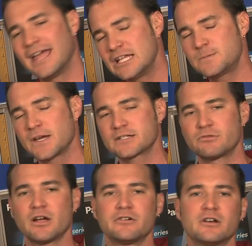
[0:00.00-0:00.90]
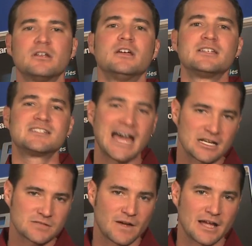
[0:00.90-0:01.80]
HPX 300
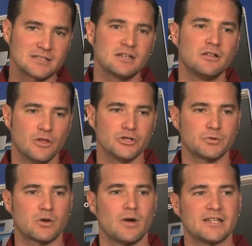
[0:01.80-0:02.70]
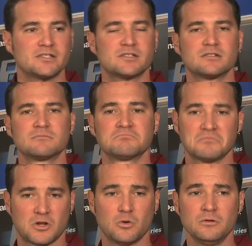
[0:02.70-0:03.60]
satisfies those requests.
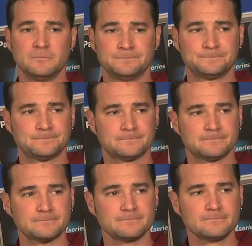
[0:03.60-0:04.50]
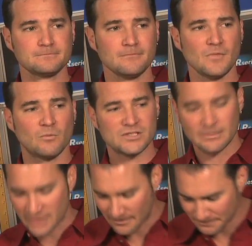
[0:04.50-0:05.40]
Cool? What's
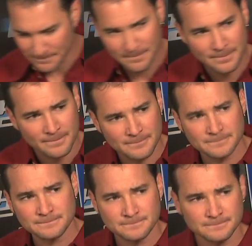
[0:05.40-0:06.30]
up, Tom? Uh,